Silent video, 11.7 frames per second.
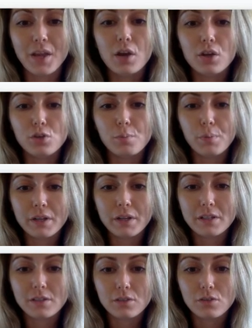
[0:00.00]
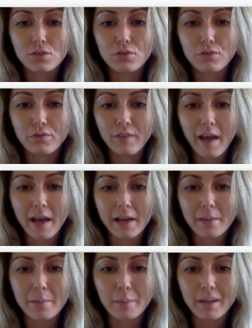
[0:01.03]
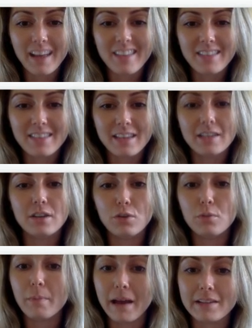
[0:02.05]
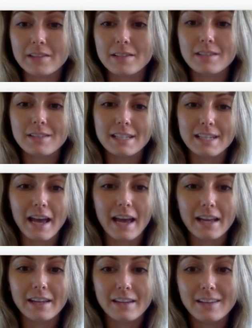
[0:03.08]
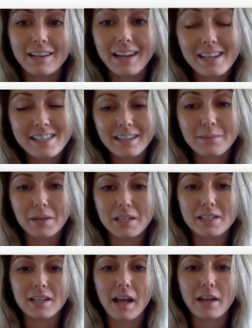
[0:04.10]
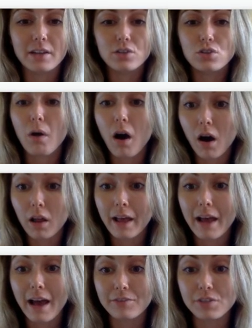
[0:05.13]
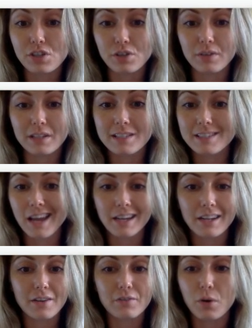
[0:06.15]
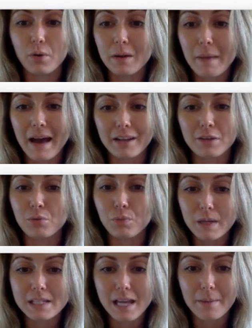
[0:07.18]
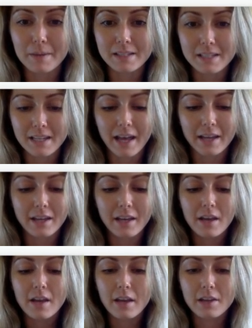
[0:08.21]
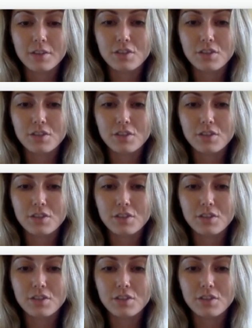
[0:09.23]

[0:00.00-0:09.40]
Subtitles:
you put touffe, but I think you meant today. And I did mean today. So all I have to do, instead of going back and retyping today, is